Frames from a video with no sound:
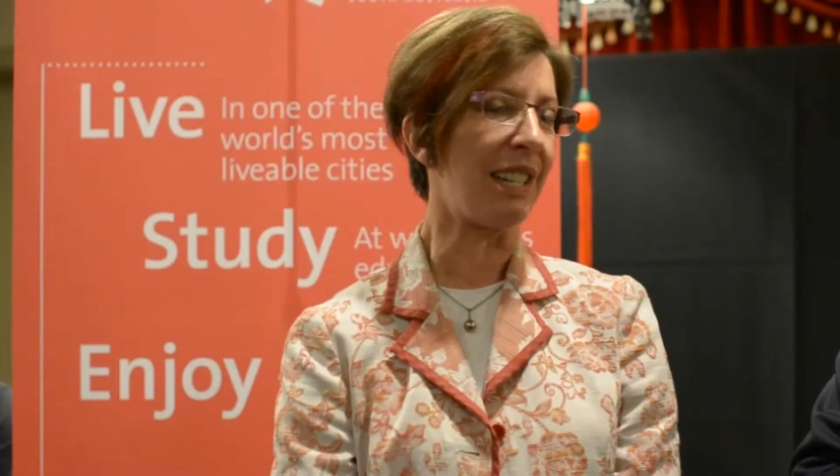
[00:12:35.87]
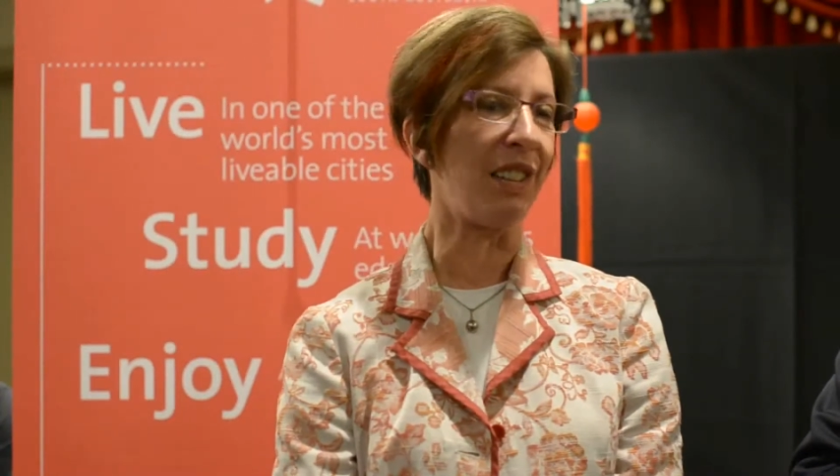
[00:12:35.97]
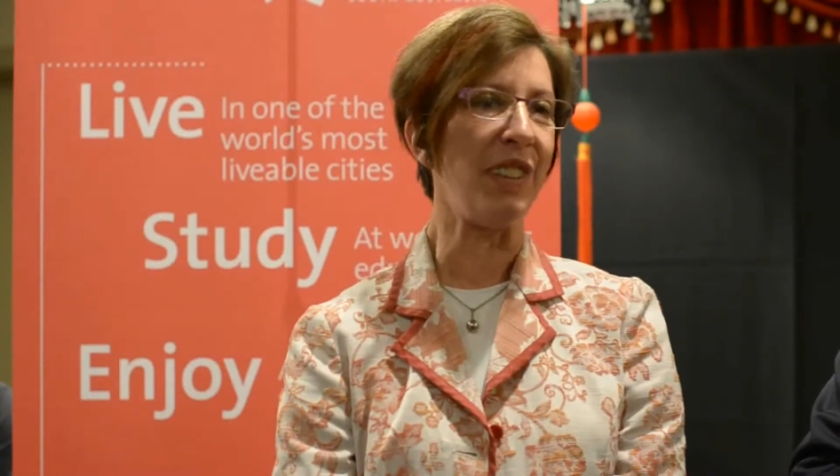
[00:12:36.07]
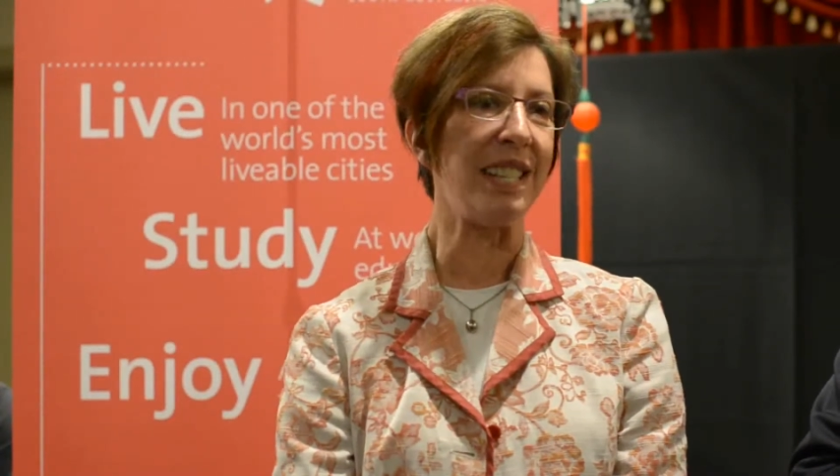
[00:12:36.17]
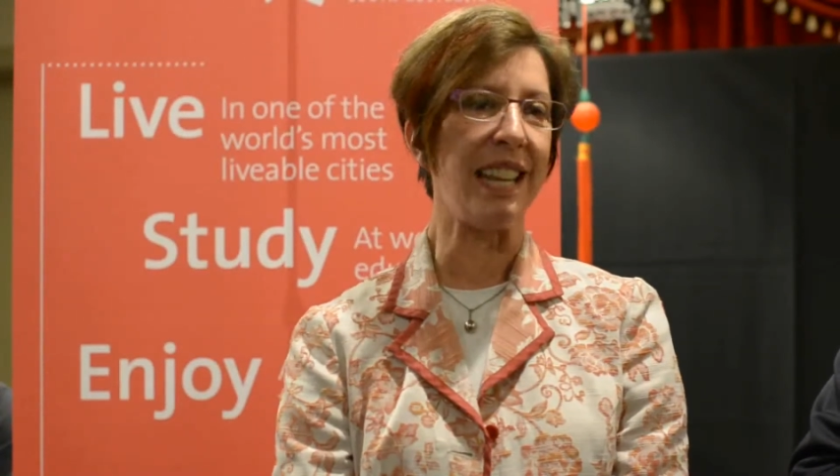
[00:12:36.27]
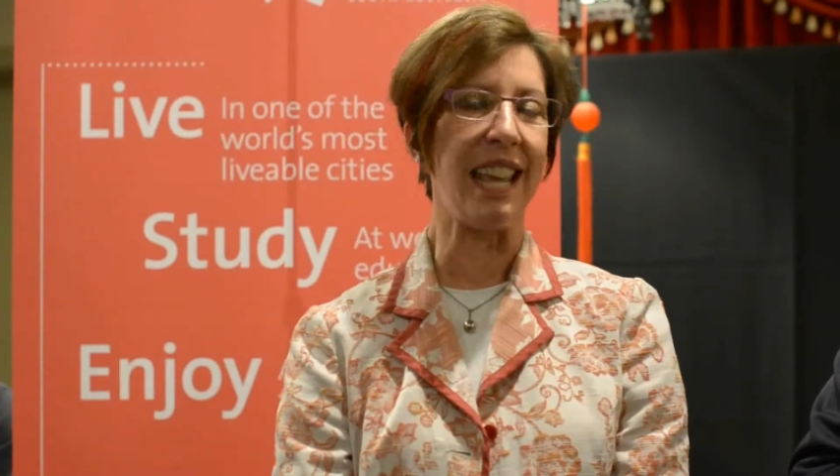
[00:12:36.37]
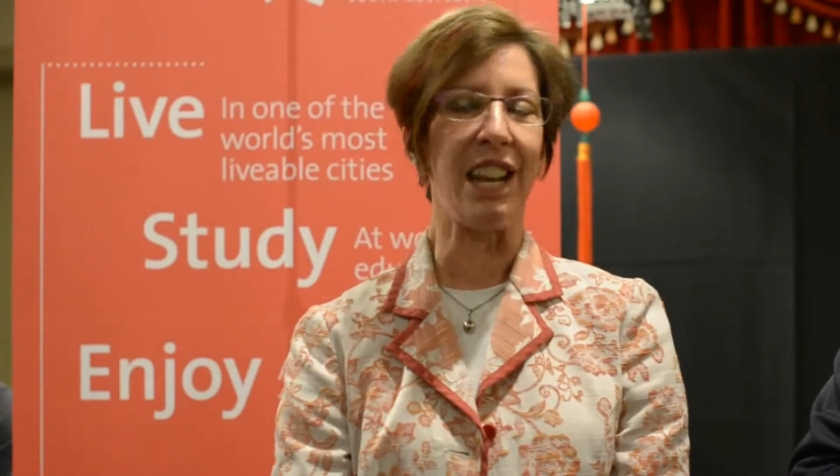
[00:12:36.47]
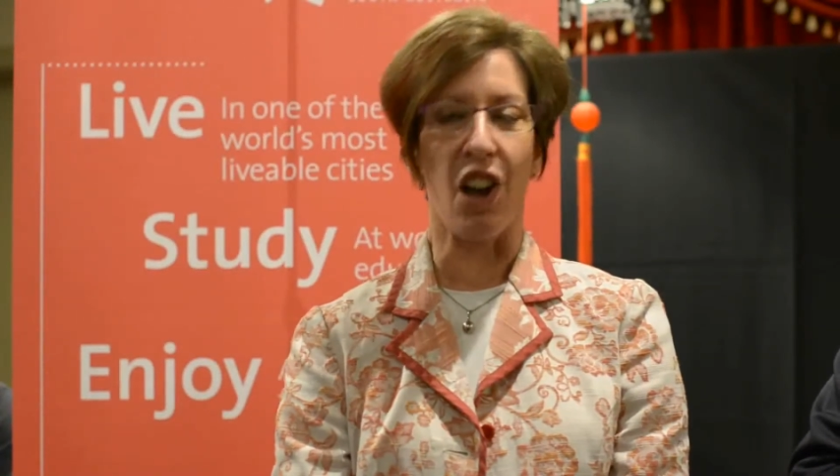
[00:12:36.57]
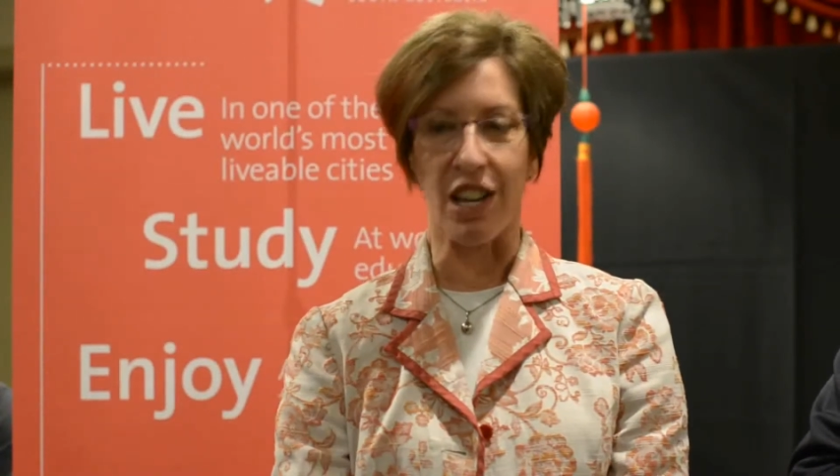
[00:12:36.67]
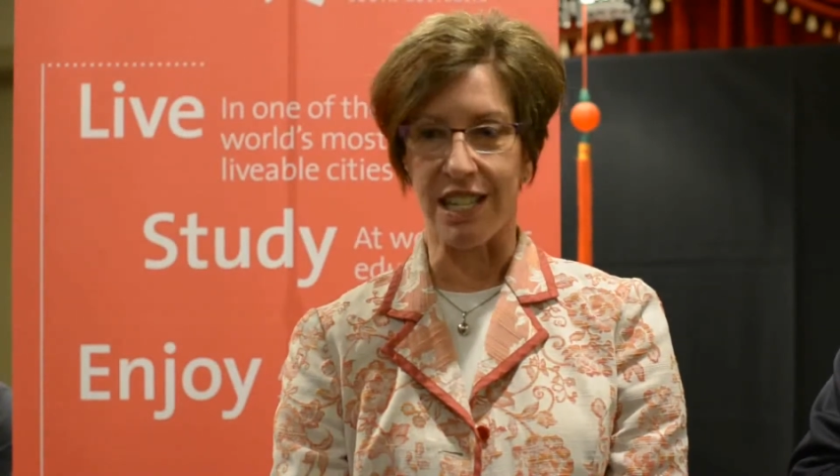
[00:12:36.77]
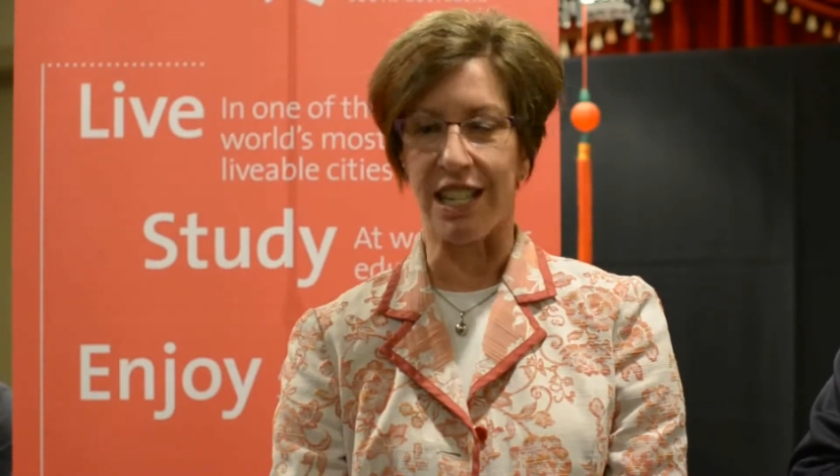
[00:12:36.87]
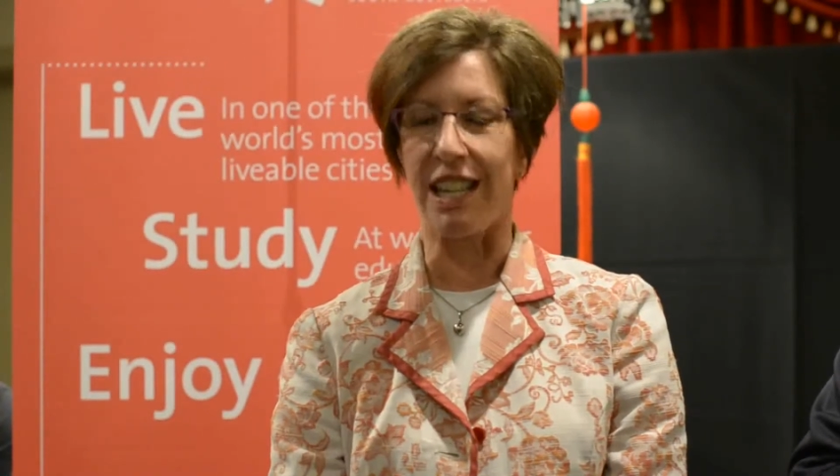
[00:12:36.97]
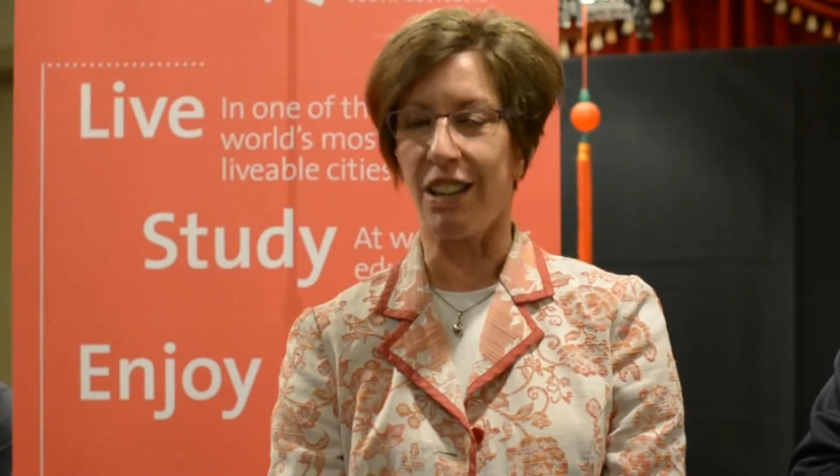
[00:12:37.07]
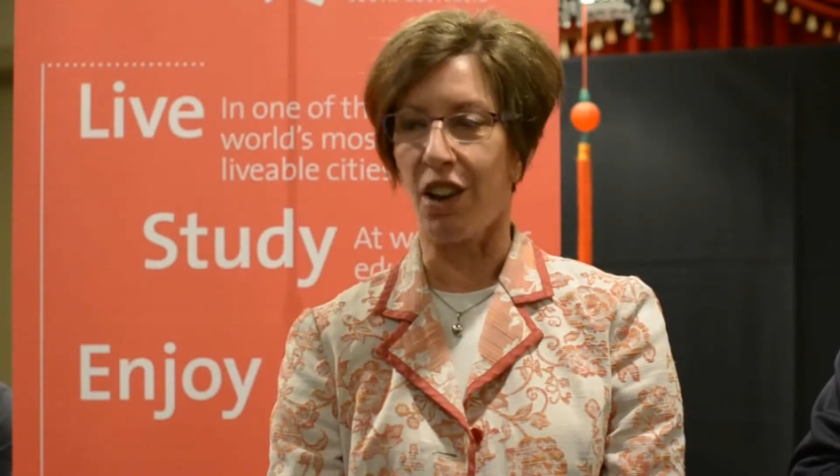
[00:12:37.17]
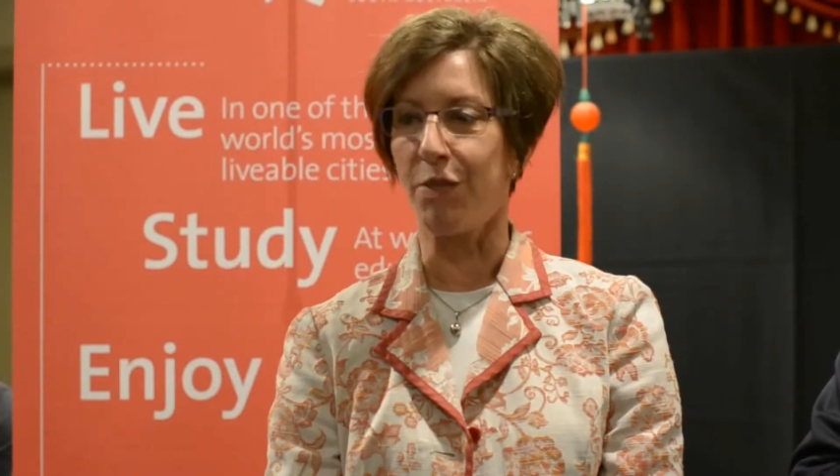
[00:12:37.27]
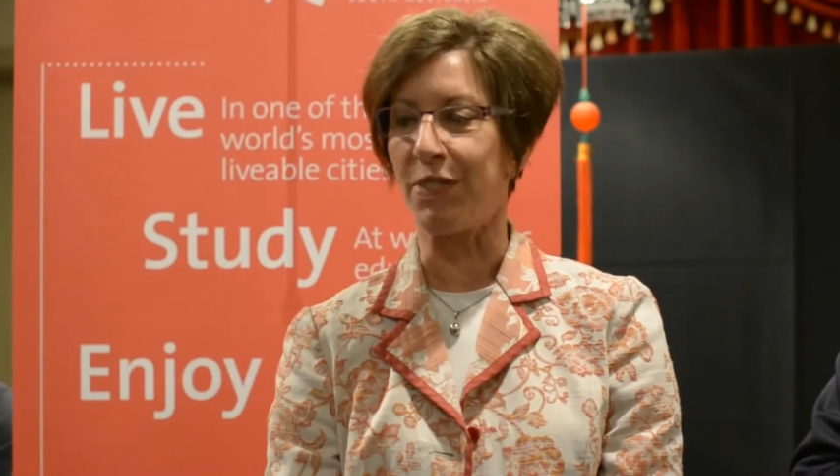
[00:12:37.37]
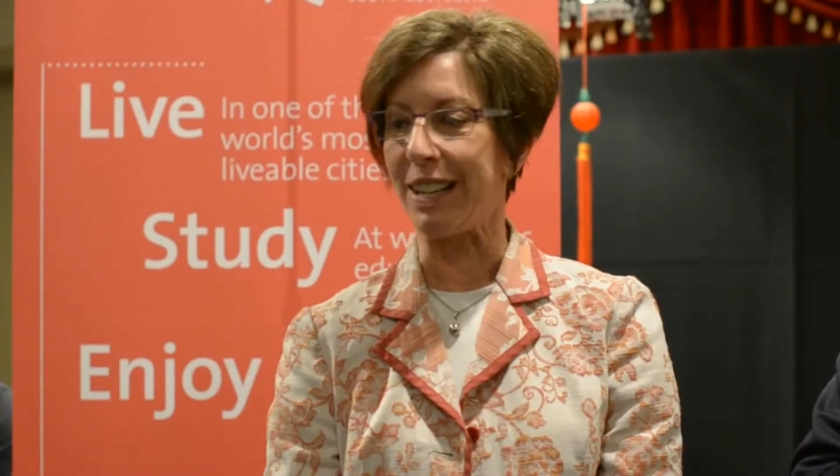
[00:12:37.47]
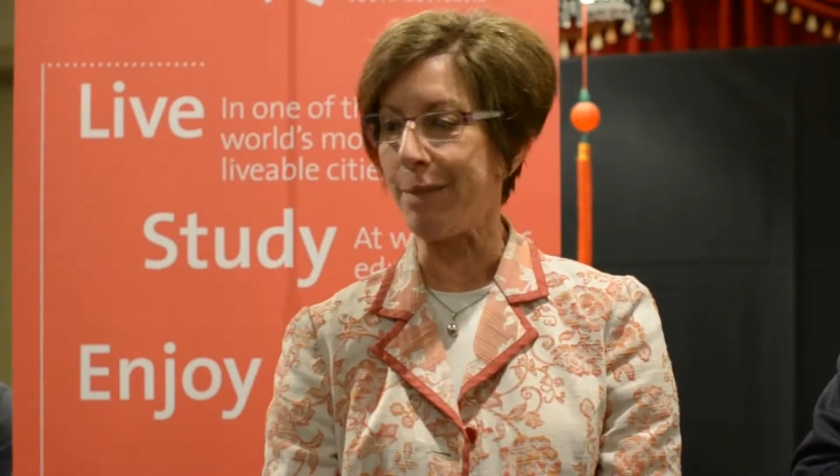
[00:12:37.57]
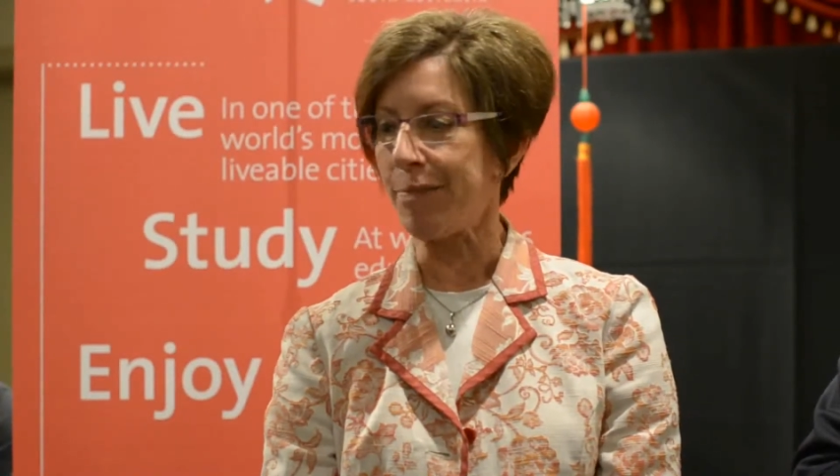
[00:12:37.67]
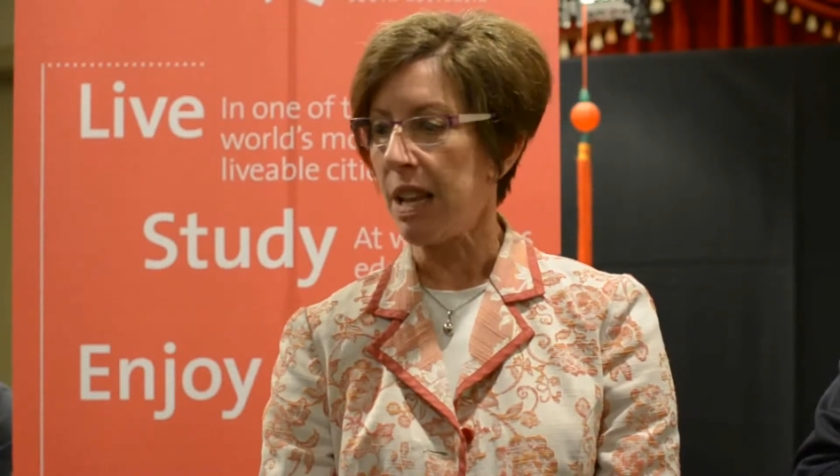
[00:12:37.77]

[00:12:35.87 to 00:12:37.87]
to visiting NIT, hopefully.